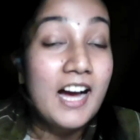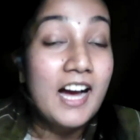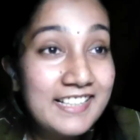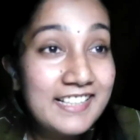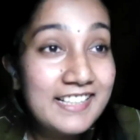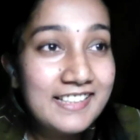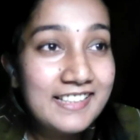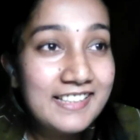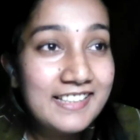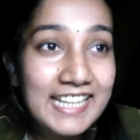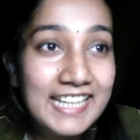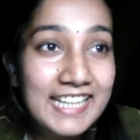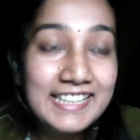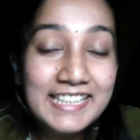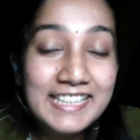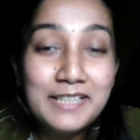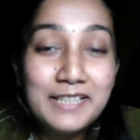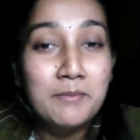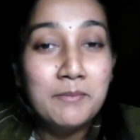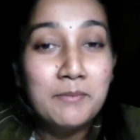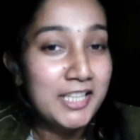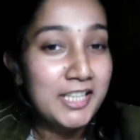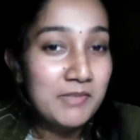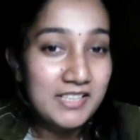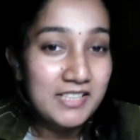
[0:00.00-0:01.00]
the
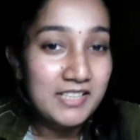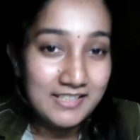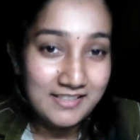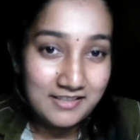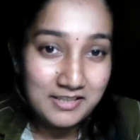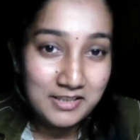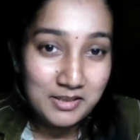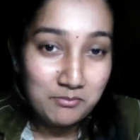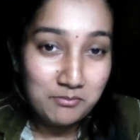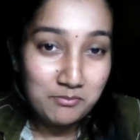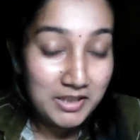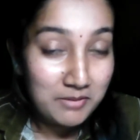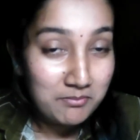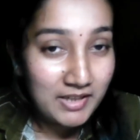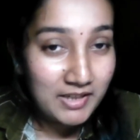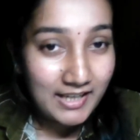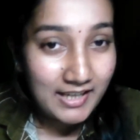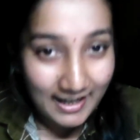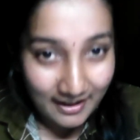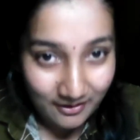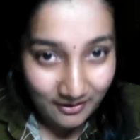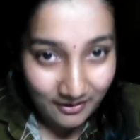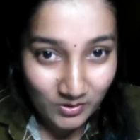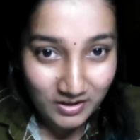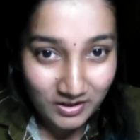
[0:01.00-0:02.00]
mathematics stream in my
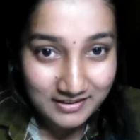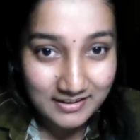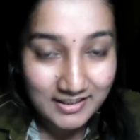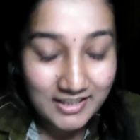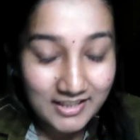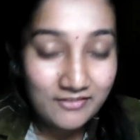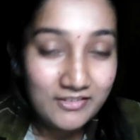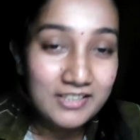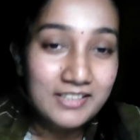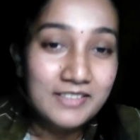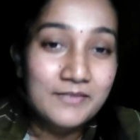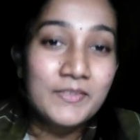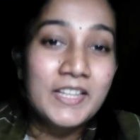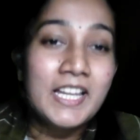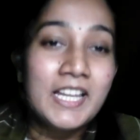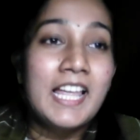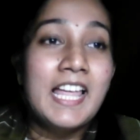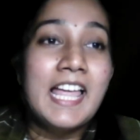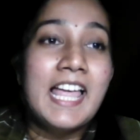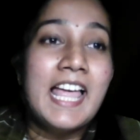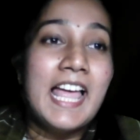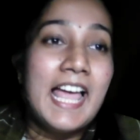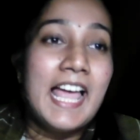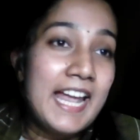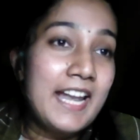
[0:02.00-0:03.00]
advanced level.
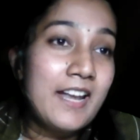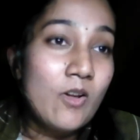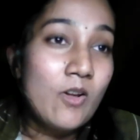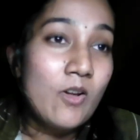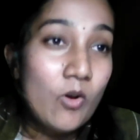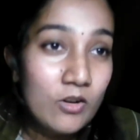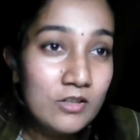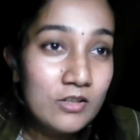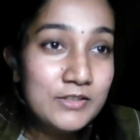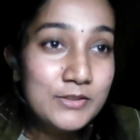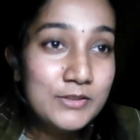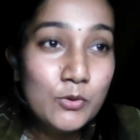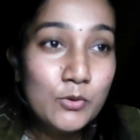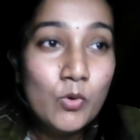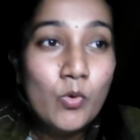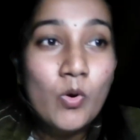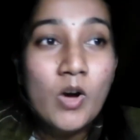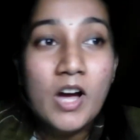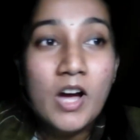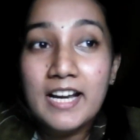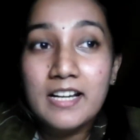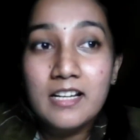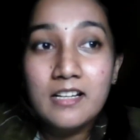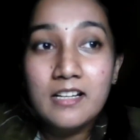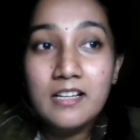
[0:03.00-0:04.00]
And also
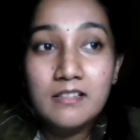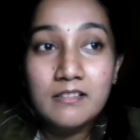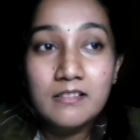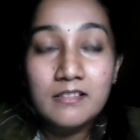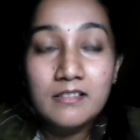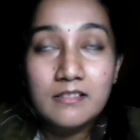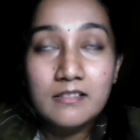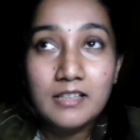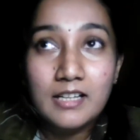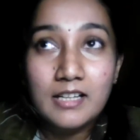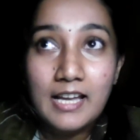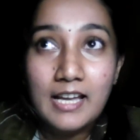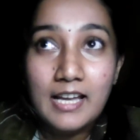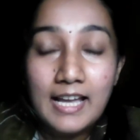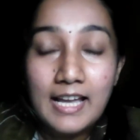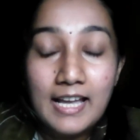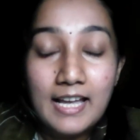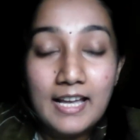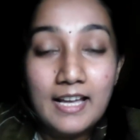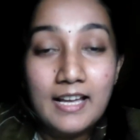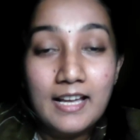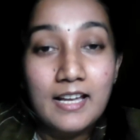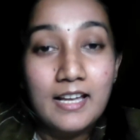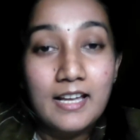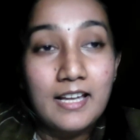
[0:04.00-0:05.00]
I didn't
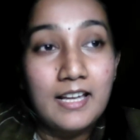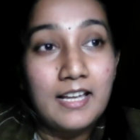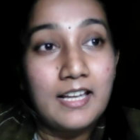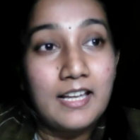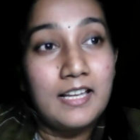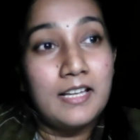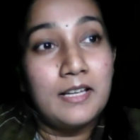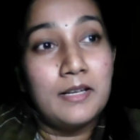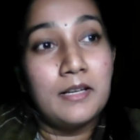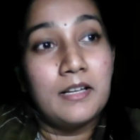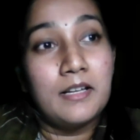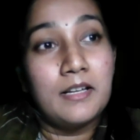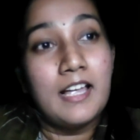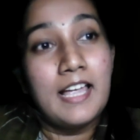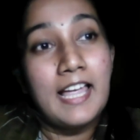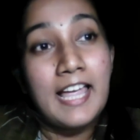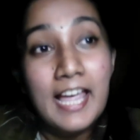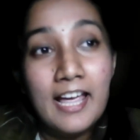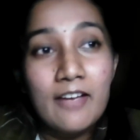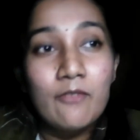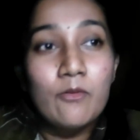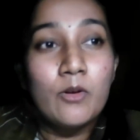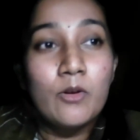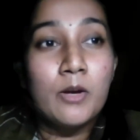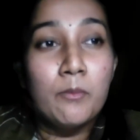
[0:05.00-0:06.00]

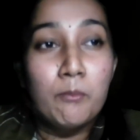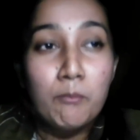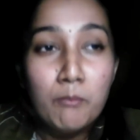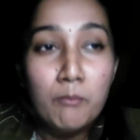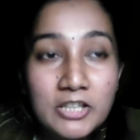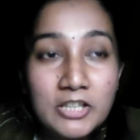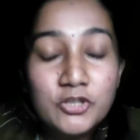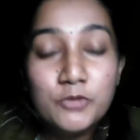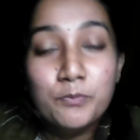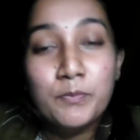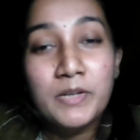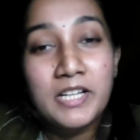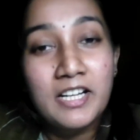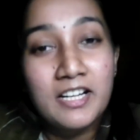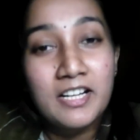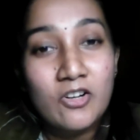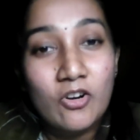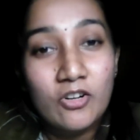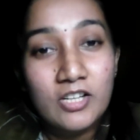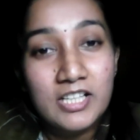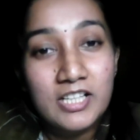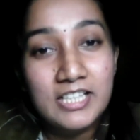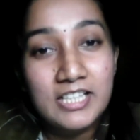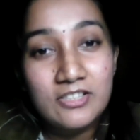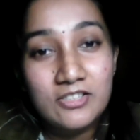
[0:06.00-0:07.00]
have a much better
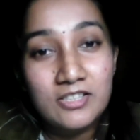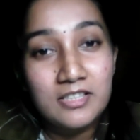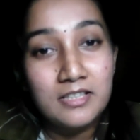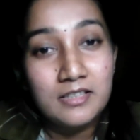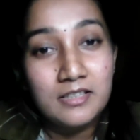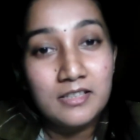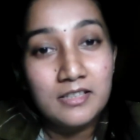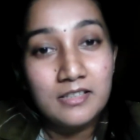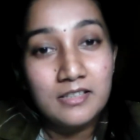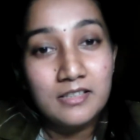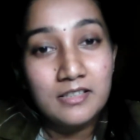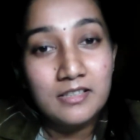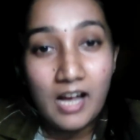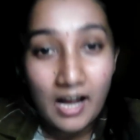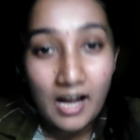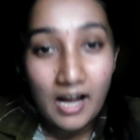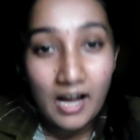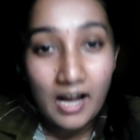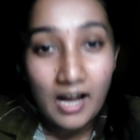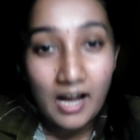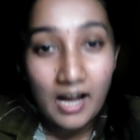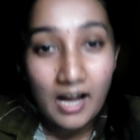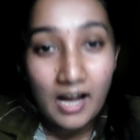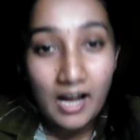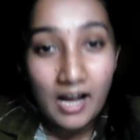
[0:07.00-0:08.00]
knowledge in
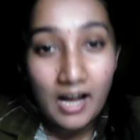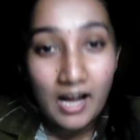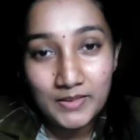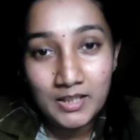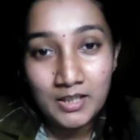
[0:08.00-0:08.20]
IT.